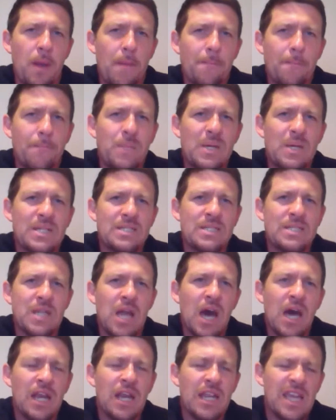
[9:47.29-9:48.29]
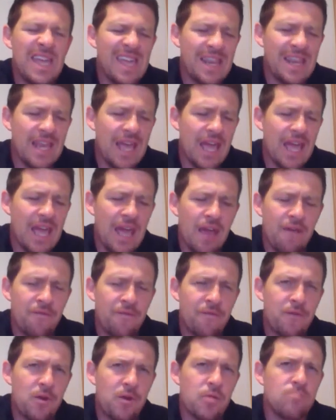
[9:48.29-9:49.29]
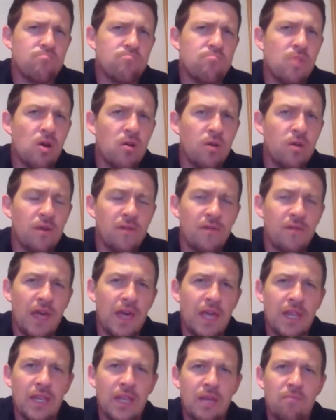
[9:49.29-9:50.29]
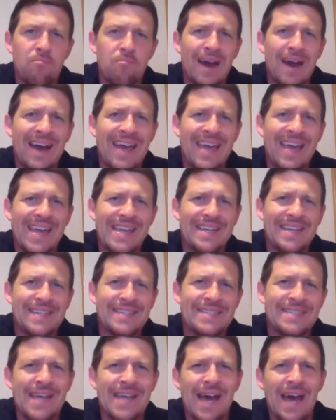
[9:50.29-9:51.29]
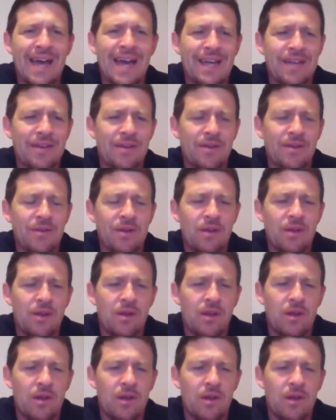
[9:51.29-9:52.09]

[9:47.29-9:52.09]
but not an effort motivated by a desire